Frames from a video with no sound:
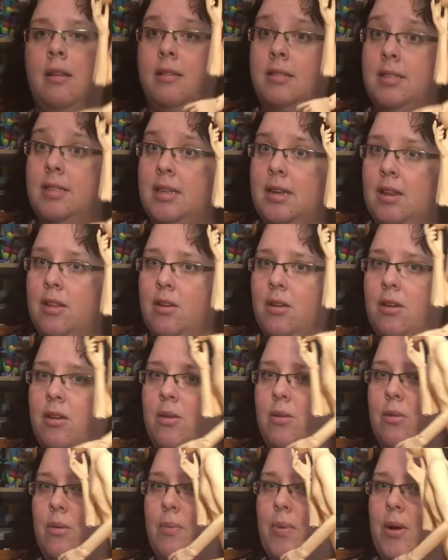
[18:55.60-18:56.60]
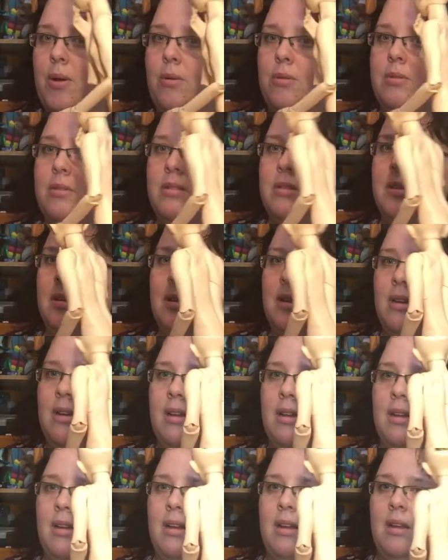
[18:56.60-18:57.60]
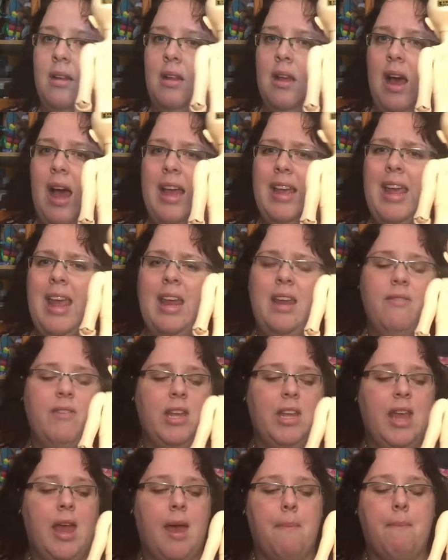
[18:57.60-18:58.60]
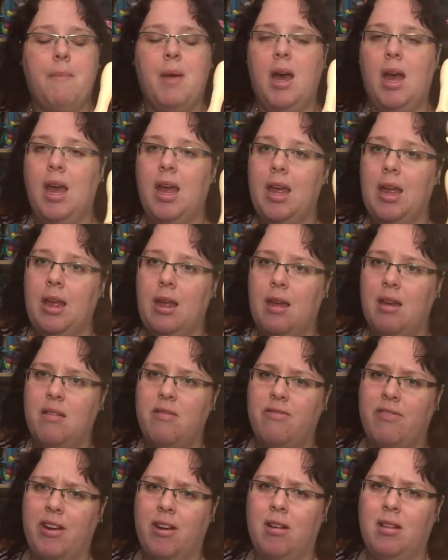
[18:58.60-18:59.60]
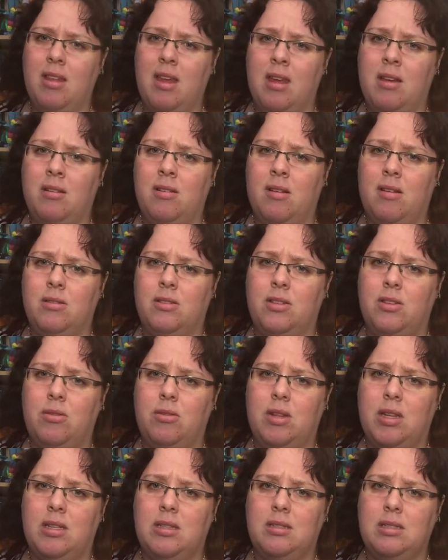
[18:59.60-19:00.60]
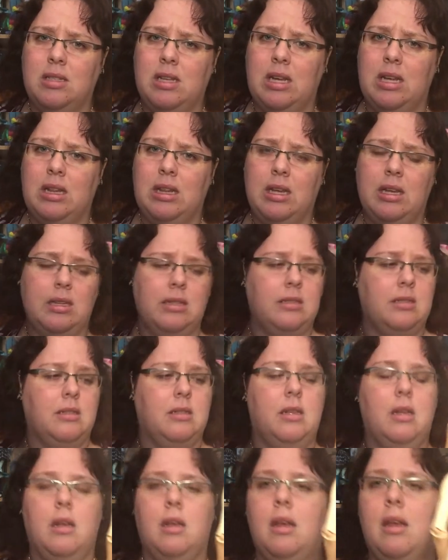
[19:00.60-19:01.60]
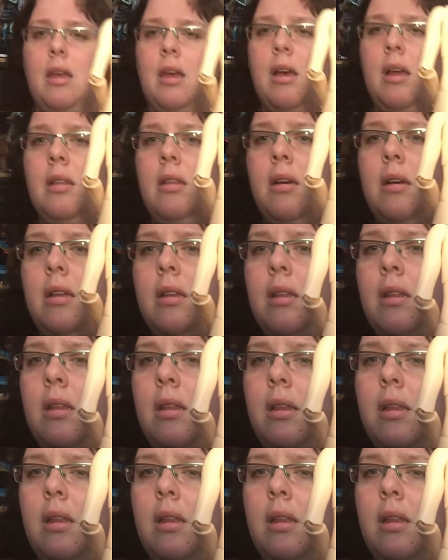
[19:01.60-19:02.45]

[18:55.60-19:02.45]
this is another cool pose. I can't even get my Fairyland doll to do this like this. Like, look at